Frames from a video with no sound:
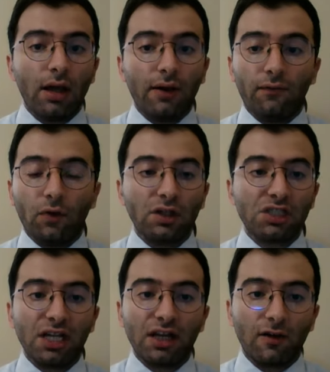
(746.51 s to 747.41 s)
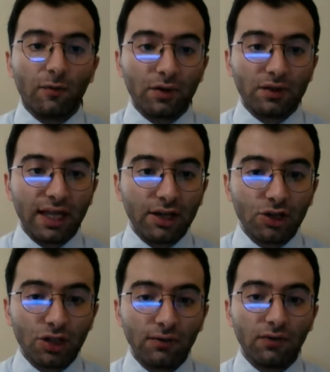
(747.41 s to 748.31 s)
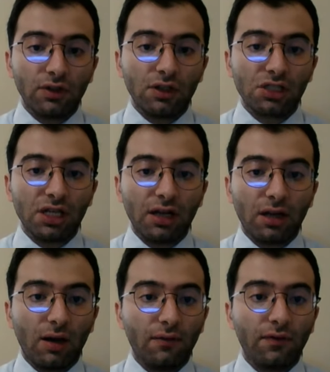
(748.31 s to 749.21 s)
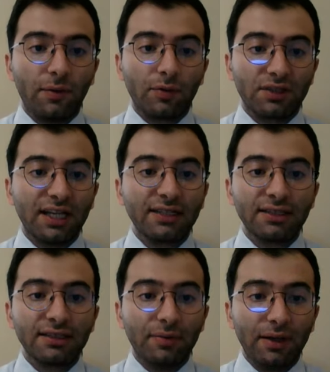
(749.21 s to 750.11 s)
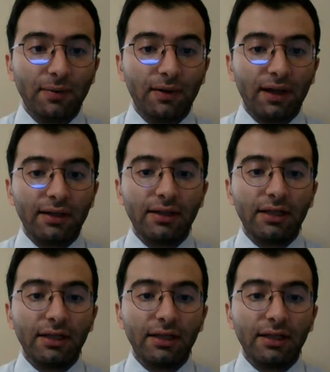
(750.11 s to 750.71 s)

for the sake of protection, for the sake of protecting the people and the